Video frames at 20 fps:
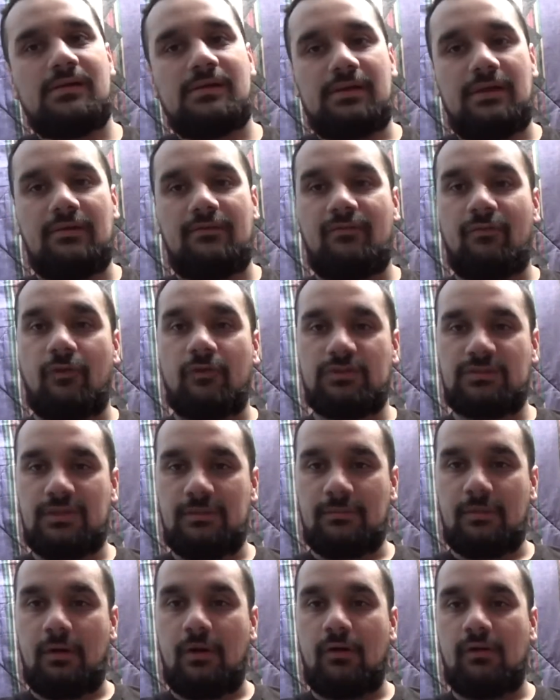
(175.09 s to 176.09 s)
He'd force
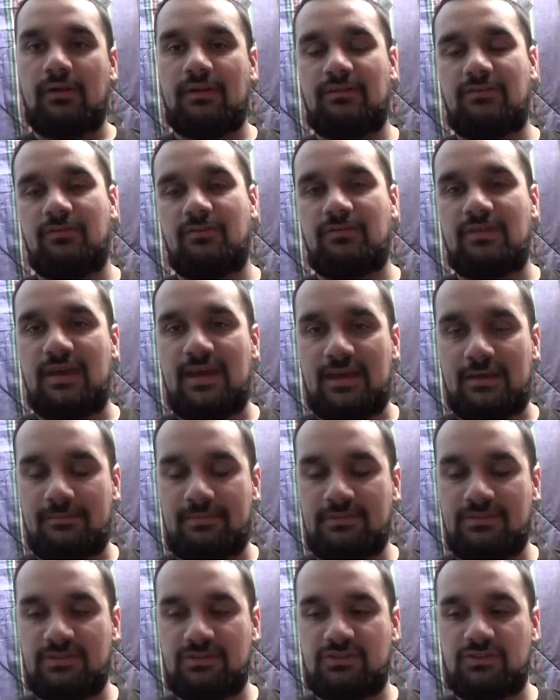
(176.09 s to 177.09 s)
them all into attack
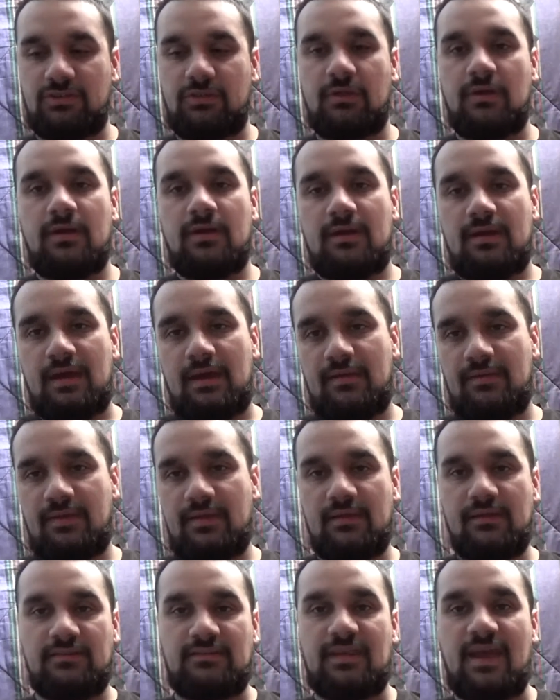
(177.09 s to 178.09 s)
position and
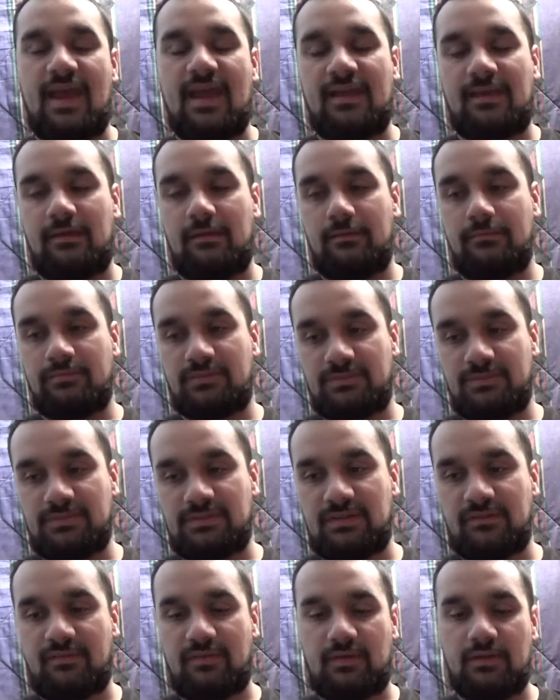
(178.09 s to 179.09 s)
then attack him
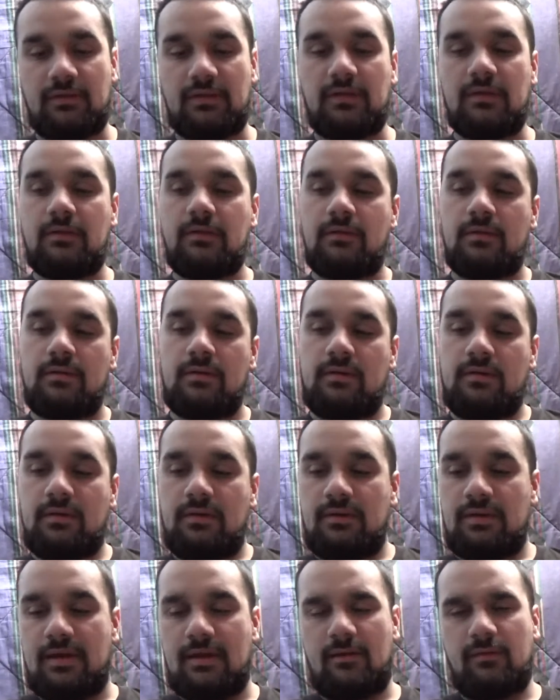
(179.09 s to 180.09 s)
specifically.
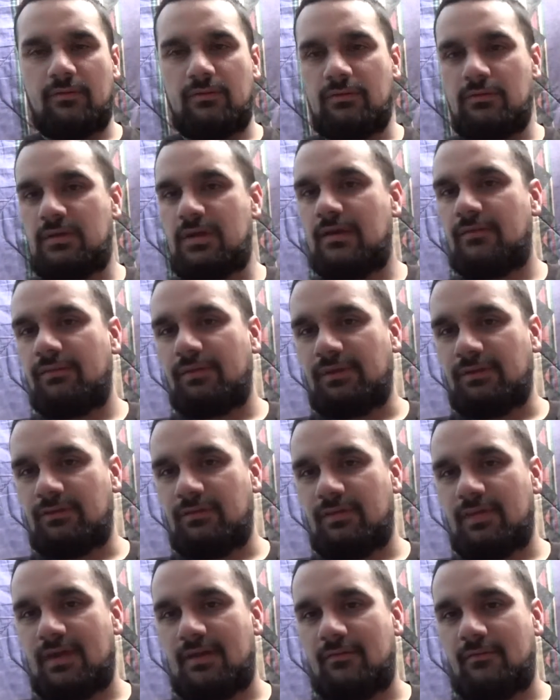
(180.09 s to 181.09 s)
Now, you can't really
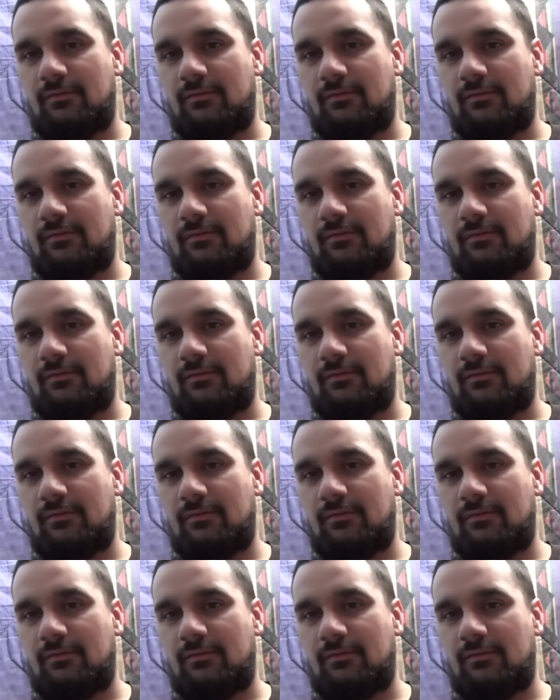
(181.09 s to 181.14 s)
do that